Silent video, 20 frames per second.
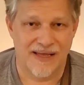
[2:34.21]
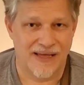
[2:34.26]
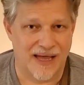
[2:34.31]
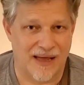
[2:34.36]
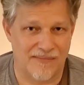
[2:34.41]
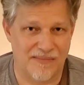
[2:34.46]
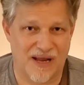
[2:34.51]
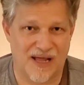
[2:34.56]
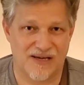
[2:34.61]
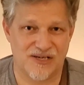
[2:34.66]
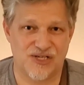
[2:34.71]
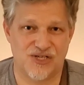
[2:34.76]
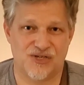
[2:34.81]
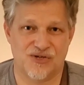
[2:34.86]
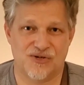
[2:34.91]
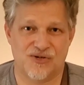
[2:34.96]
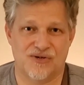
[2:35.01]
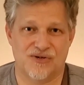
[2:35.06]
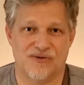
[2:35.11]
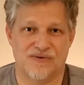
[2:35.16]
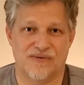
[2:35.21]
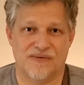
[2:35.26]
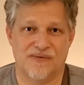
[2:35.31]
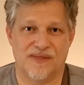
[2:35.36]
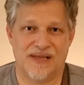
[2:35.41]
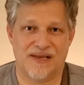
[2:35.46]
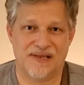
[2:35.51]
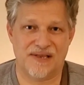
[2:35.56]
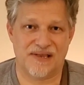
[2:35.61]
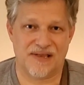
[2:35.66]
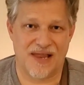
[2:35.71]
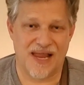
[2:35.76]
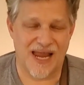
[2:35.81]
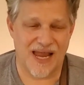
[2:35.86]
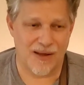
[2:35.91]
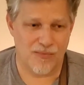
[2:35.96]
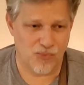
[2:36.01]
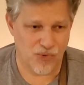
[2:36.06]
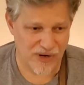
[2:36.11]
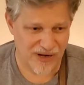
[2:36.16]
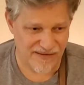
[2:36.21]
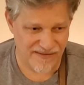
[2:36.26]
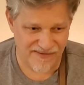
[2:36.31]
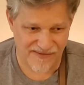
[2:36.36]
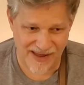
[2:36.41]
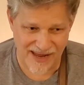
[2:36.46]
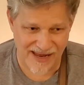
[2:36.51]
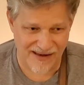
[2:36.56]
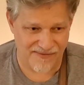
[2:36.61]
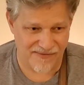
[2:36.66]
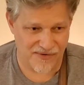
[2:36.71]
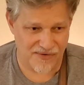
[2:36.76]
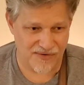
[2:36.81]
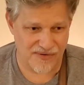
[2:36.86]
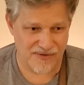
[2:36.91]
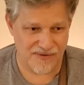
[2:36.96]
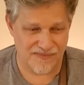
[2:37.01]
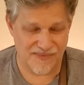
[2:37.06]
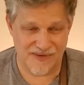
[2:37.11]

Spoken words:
I'm not sure that Sam would have ever